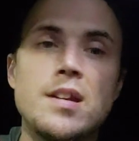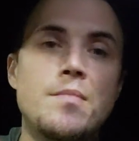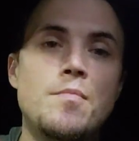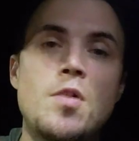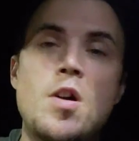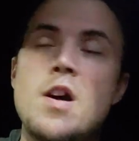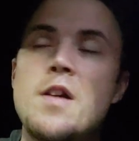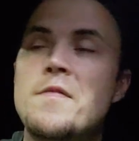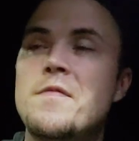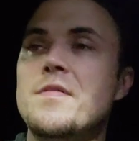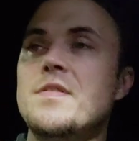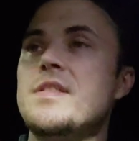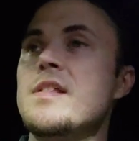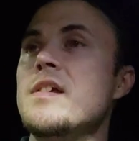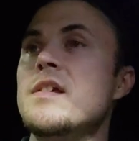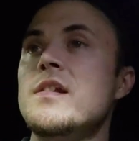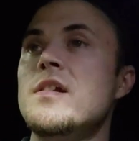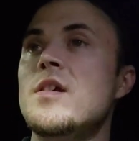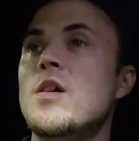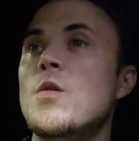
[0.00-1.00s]
them off
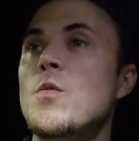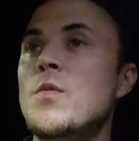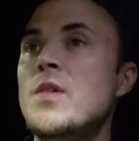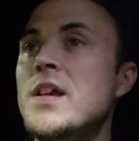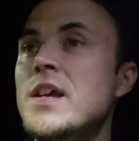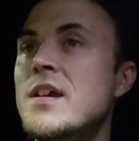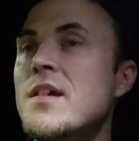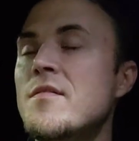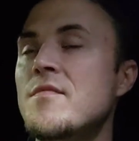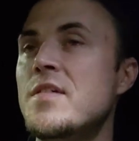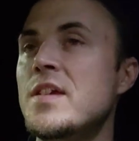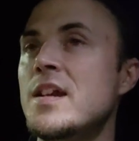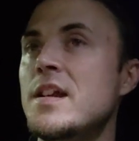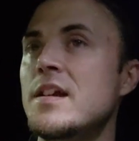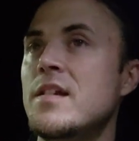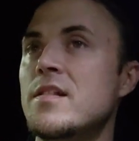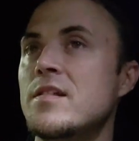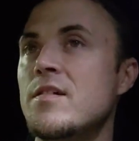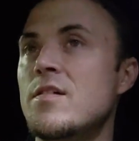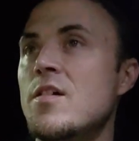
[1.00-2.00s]
within a week of
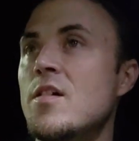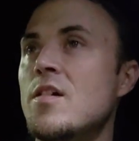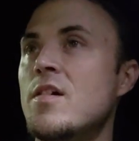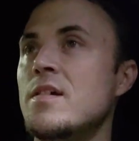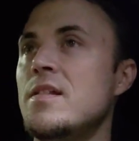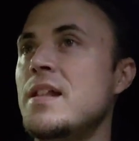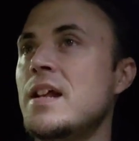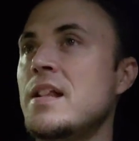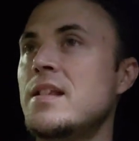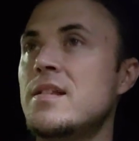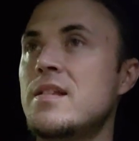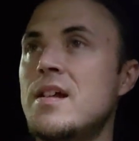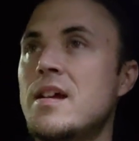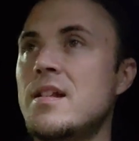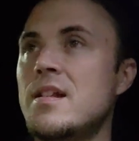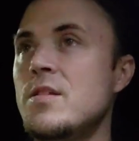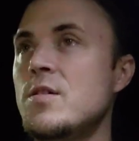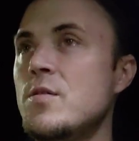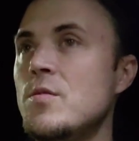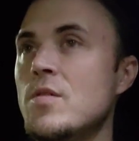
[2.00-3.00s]
getting the car, and that's
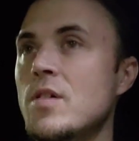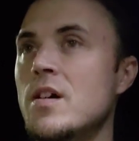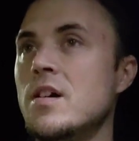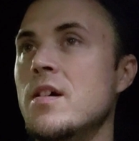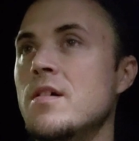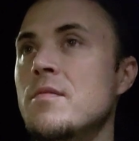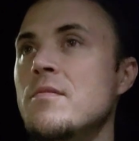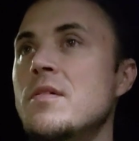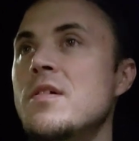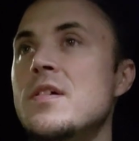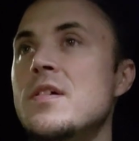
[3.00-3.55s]
not to